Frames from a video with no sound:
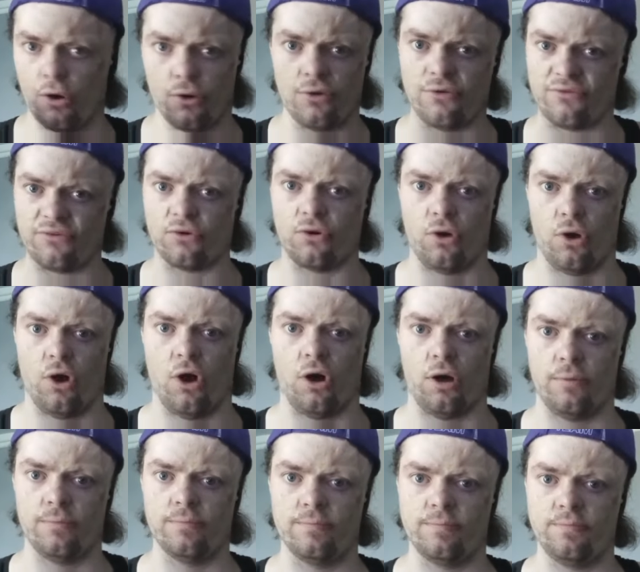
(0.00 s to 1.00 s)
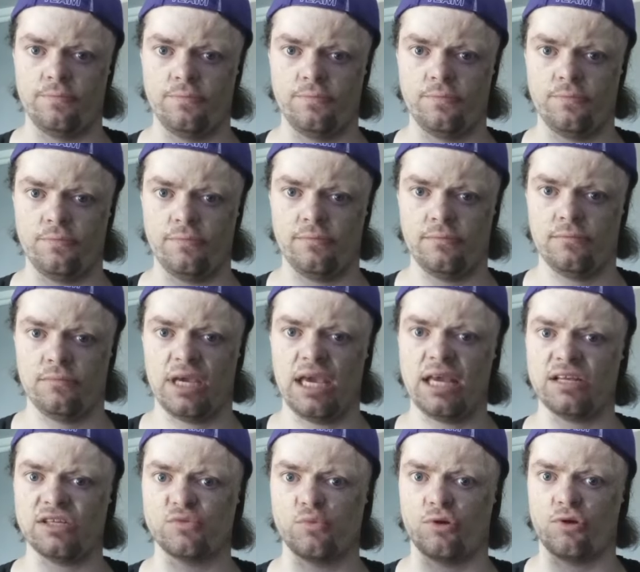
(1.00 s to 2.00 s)
Overall,
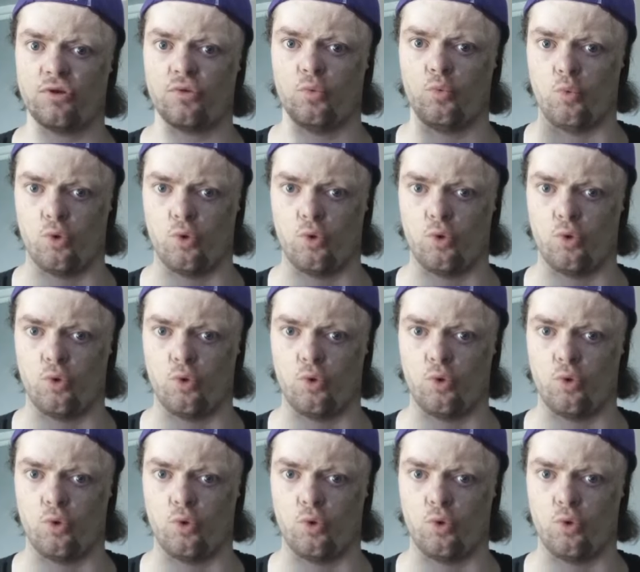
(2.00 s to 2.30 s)
it is one of the